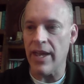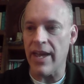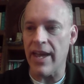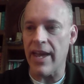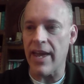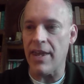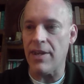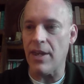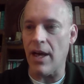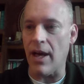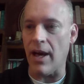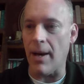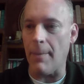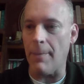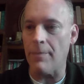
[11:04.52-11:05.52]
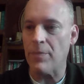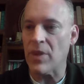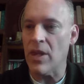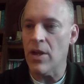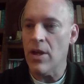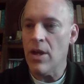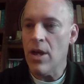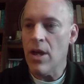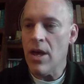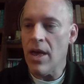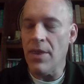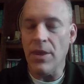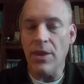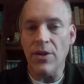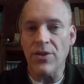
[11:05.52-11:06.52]
And
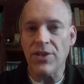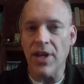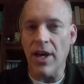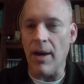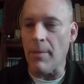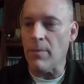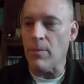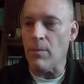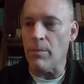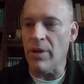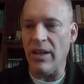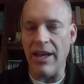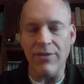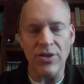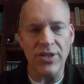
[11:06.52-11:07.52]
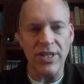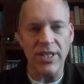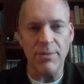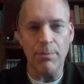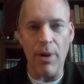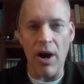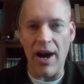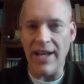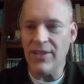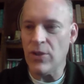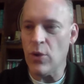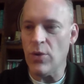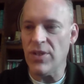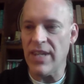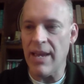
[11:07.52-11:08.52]
then there's Bill Eversley's boss,
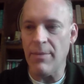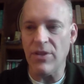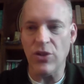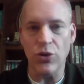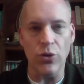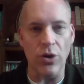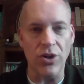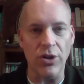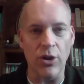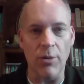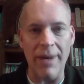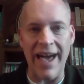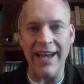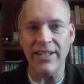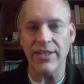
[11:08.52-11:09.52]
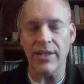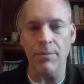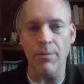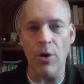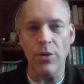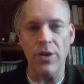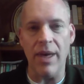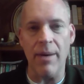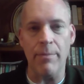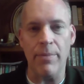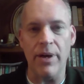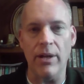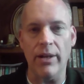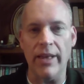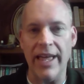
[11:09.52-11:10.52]
whose name is George Lomax. And both
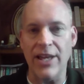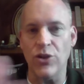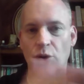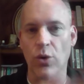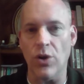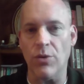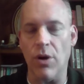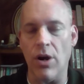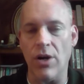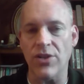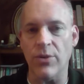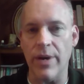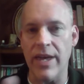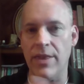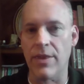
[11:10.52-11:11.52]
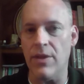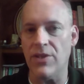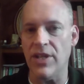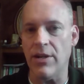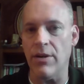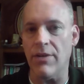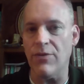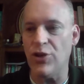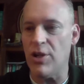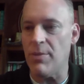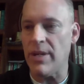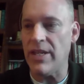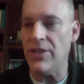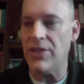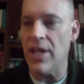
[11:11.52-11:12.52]
Bill and George were also in The Secret of
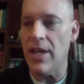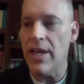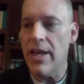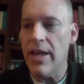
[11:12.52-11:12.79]
Chimneys.